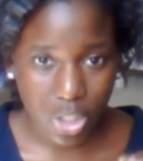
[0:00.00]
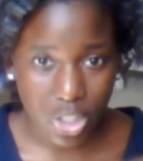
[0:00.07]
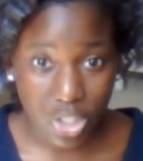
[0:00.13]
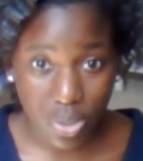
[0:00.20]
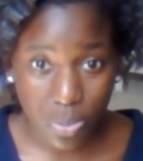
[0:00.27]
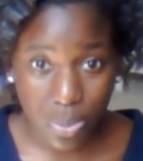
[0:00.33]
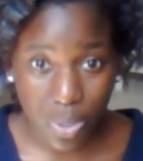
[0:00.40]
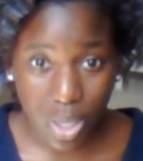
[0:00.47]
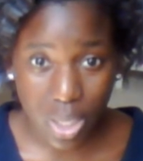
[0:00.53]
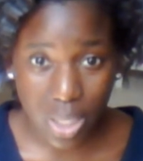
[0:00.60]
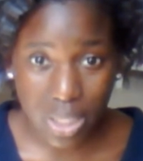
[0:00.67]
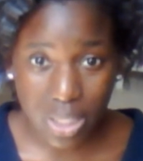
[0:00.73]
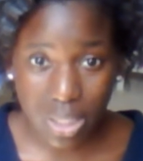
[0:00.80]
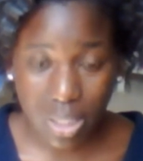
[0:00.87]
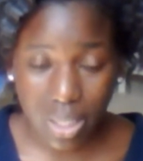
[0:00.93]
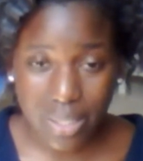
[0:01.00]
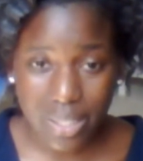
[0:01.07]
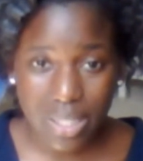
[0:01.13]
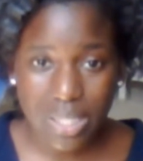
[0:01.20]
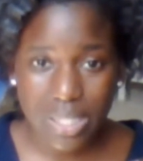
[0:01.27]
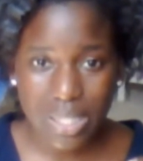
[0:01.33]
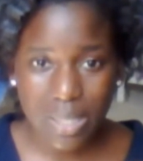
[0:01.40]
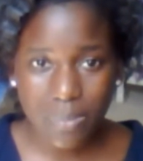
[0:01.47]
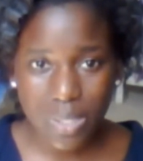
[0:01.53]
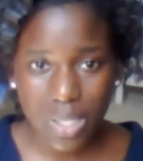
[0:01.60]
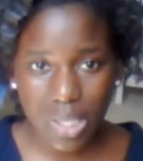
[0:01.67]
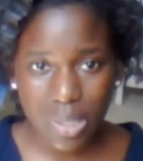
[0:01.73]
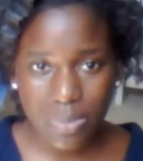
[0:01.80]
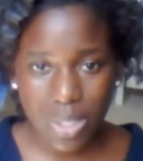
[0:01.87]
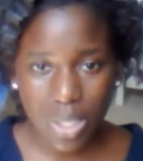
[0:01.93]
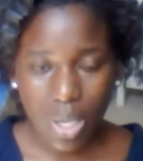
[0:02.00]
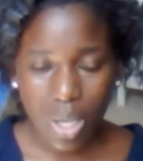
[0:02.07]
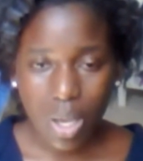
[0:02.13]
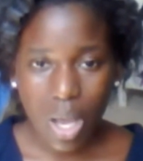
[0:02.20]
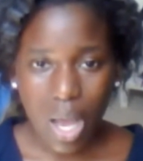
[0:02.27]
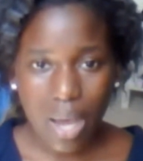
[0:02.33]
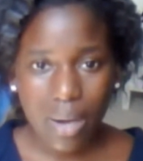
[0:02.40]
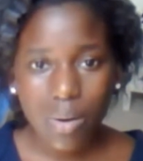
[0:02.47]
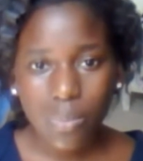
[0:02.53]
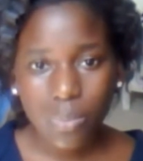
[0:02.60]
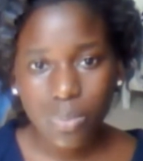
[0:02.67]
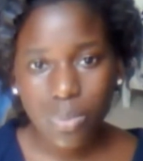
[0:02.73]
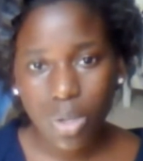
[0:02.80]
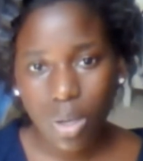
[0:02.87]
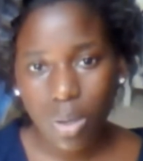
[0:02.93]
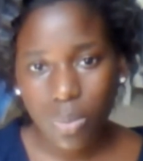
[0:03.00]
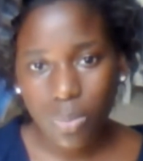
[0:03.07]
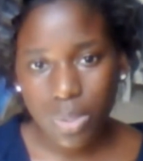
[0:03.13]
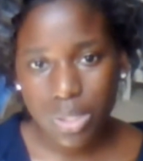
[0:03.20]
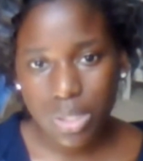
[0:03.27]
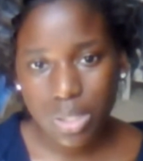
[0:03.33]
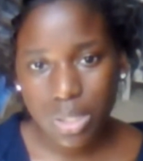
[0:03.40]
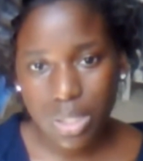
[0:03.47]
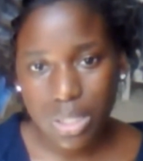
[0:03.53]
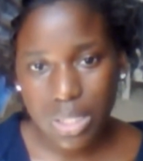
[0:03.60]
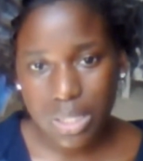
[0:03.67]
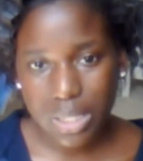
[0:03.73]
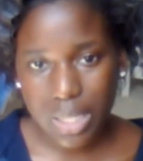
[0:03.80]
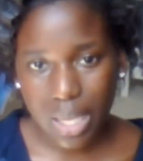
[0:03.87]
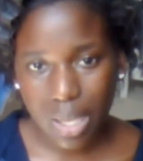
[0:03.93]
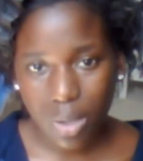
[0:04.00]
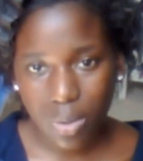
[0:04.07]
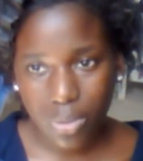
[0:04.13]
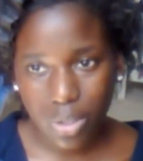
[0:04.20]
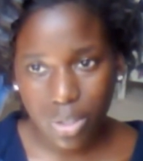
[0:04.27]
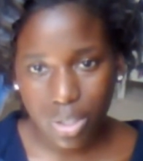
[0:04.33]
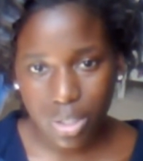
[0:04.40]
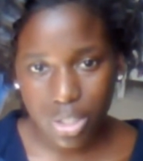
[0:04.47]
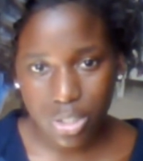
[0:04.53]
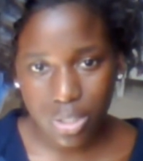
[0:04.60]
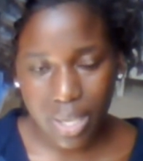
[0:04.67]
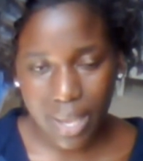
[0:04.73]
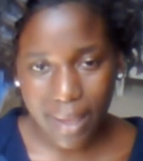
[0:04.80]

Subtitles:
coupon, like, because sometimes I don't know what the discount they're going to